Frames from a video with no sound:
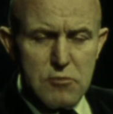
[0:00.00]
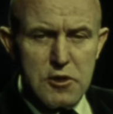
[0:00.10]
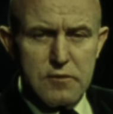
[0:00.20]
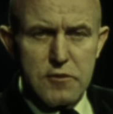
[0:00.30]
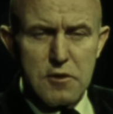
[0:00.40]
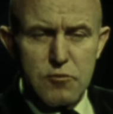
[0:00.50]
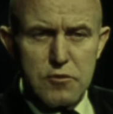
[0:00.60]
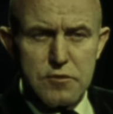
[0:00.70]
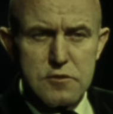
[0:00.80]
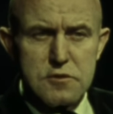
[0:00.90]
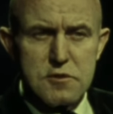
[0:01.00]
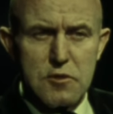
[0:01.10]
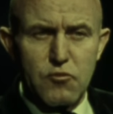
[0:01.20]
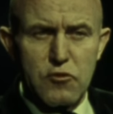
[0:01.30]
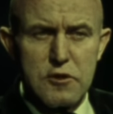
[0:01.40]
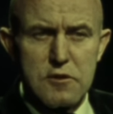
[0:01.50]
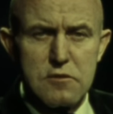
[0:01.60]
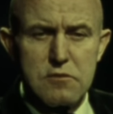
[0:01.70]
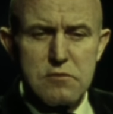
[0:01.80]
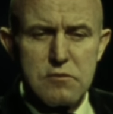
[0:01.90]
made available to this
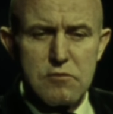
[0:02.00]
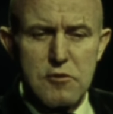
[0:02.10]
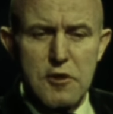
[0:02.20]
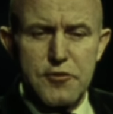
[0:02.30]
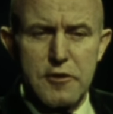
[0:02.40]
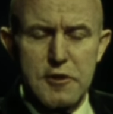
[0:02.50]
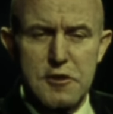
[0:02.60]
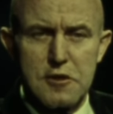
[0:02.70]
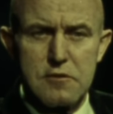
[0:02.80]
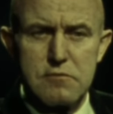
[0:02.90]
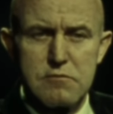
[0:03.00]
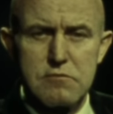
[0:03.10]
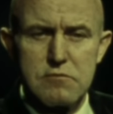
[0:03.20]
submarine while targeting